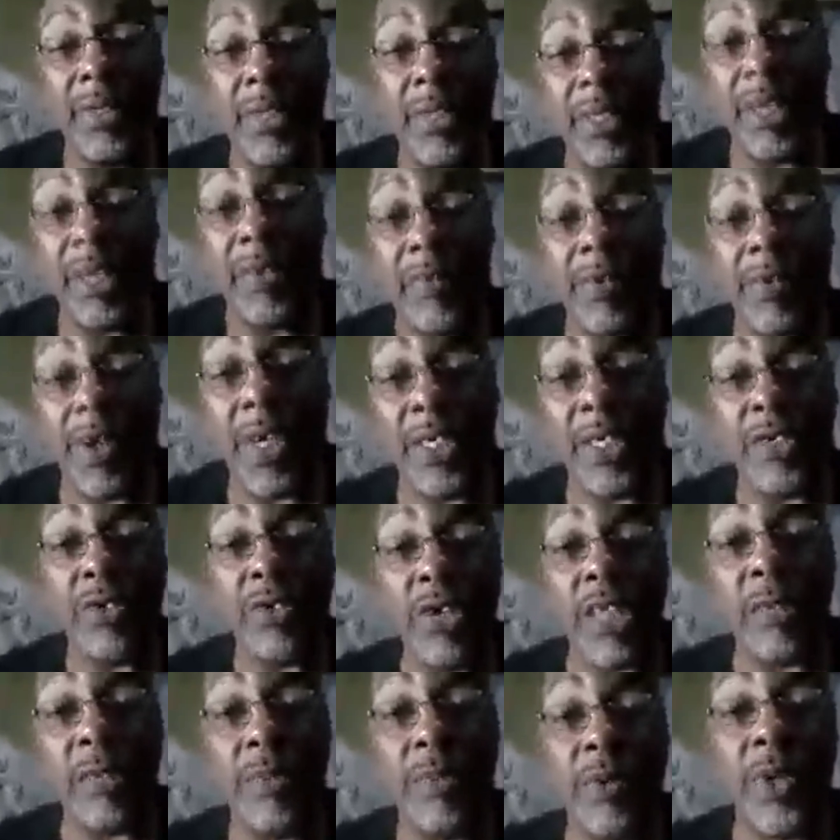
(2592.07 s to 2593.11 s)
as far as
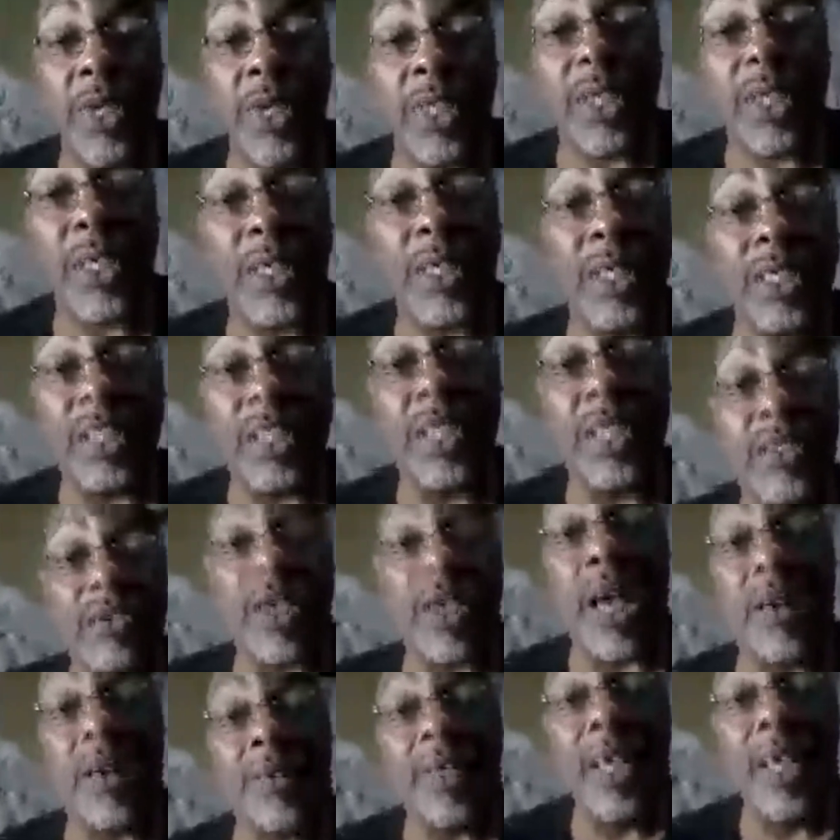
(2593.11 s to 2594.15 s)
transporting goods. You
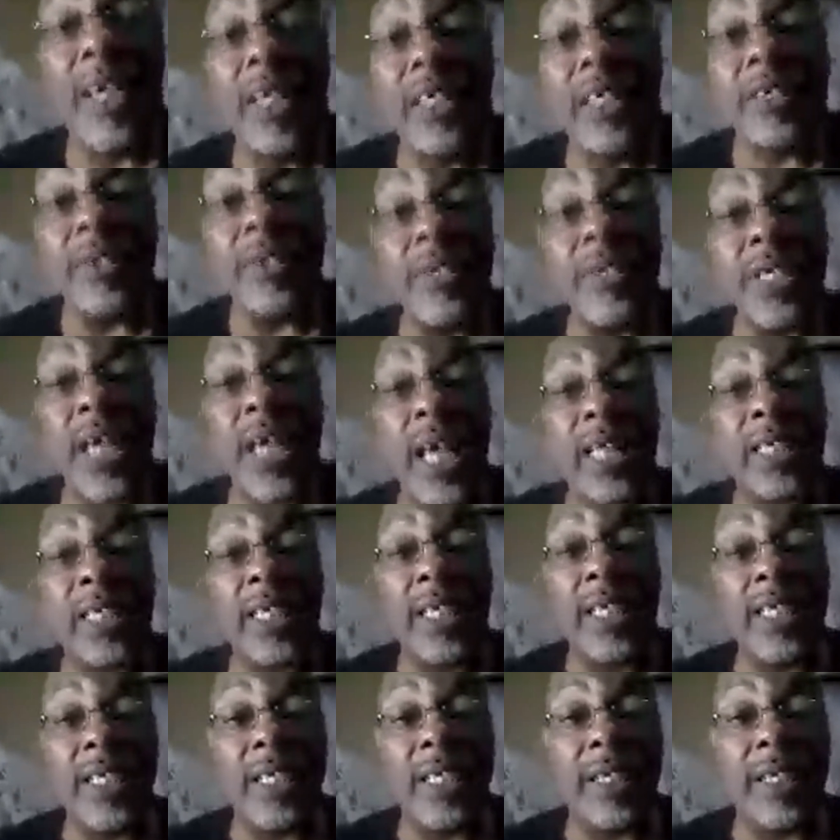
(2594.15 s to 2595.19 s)
see, at the
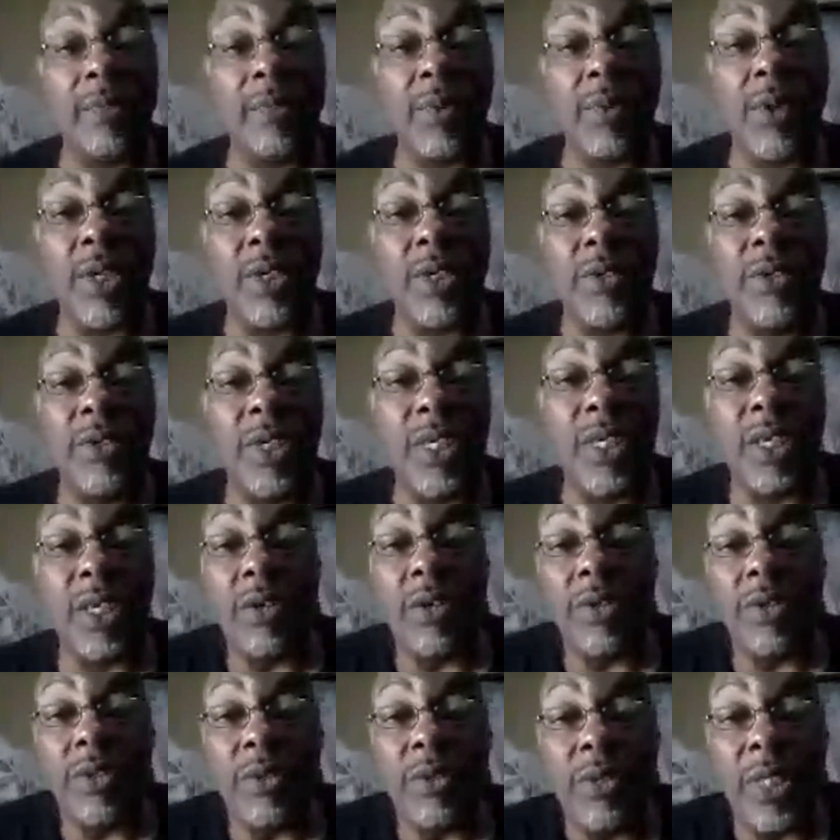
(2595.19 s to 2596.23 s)
end of the point, you need to go
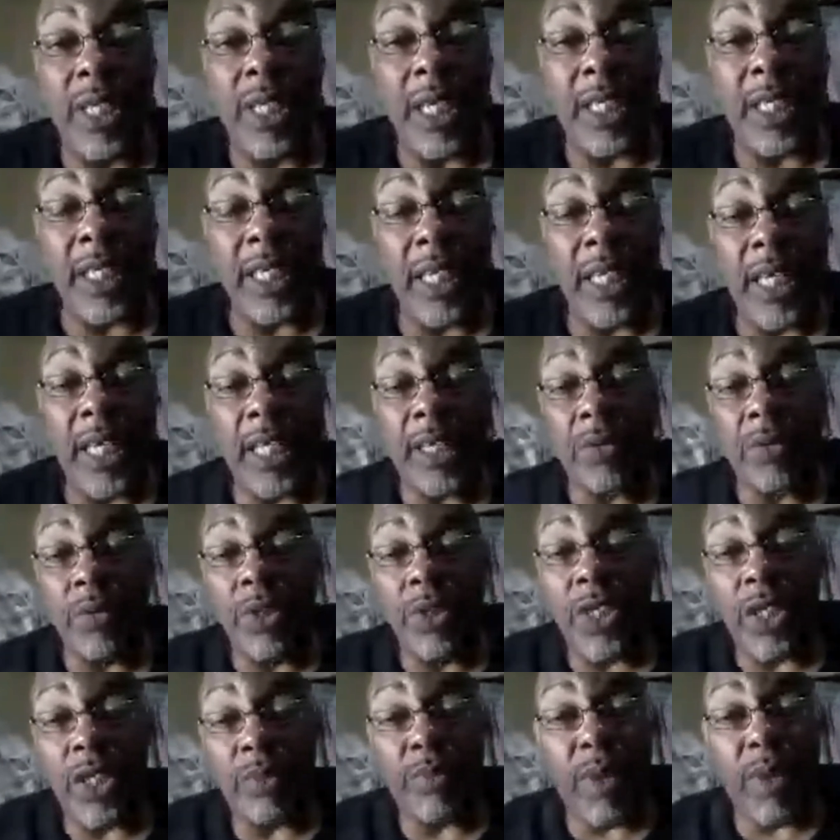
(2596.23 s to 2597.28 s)
to a destination, which
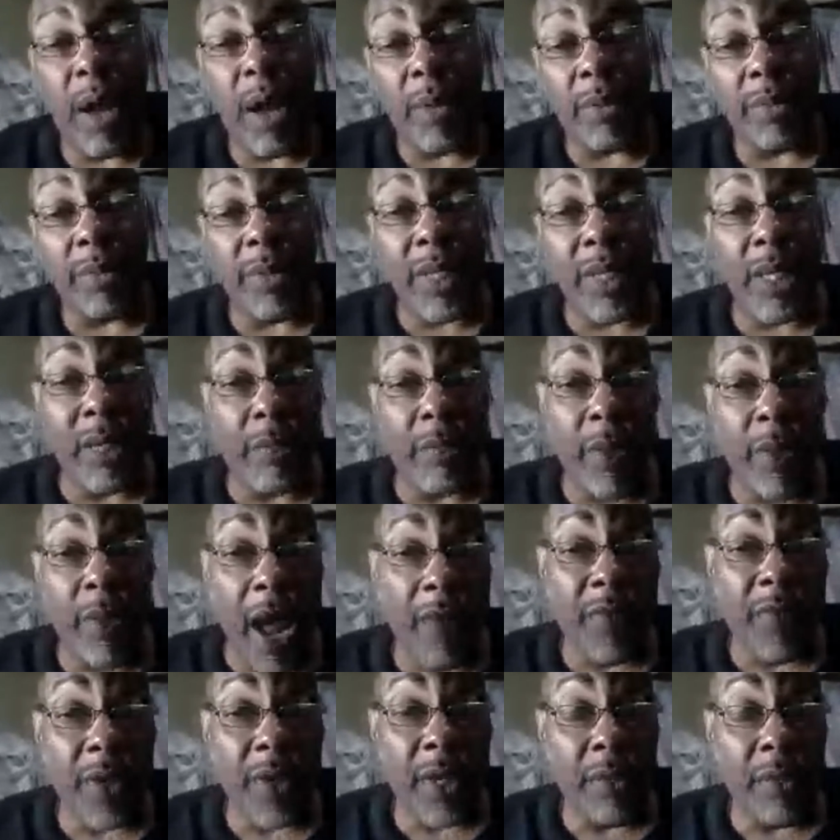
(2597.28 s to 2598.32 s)
is probably an
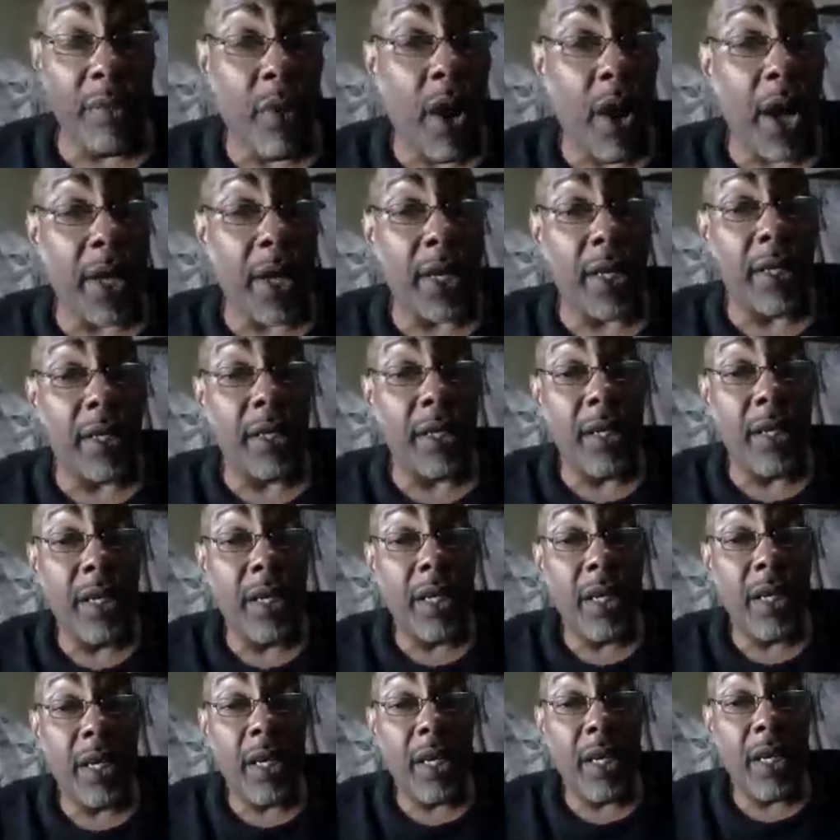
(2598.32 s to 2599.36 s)
African market.
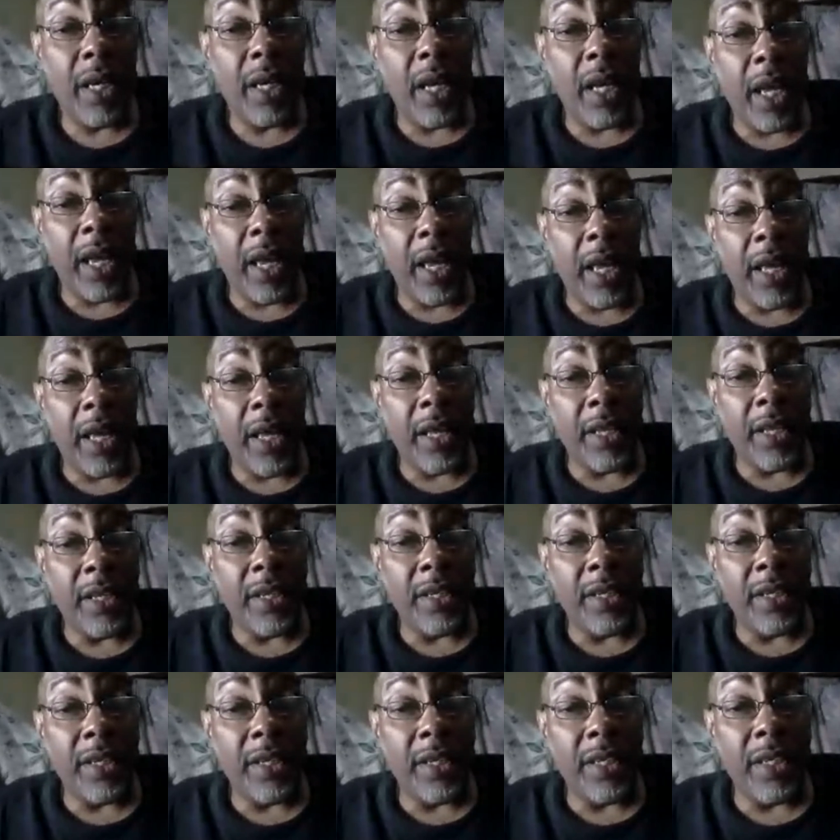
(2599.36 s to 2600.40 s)

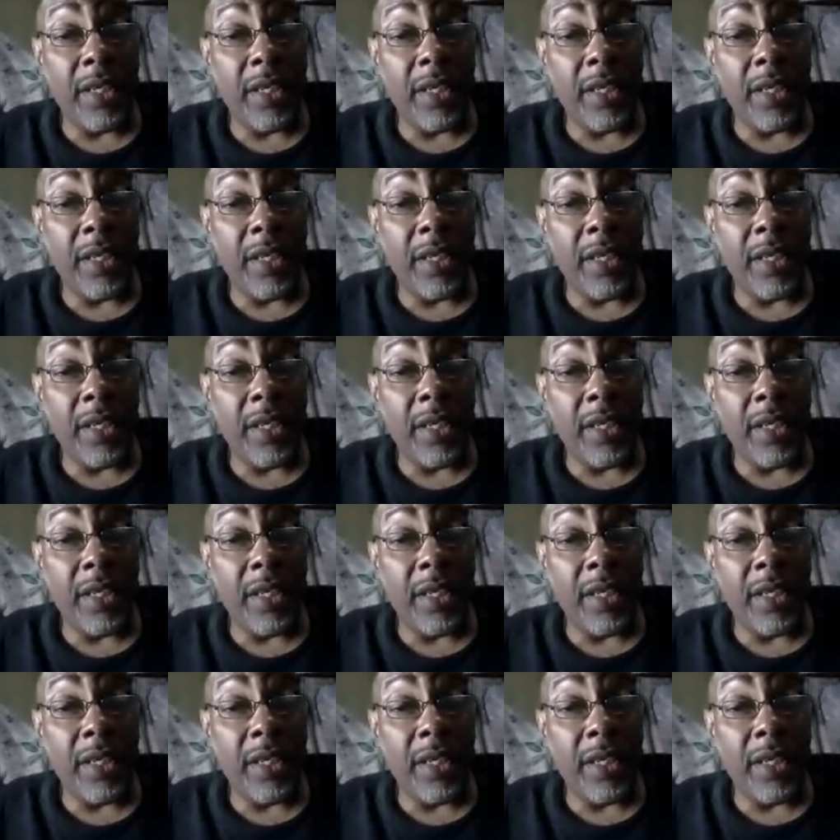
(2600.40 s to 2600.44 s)
And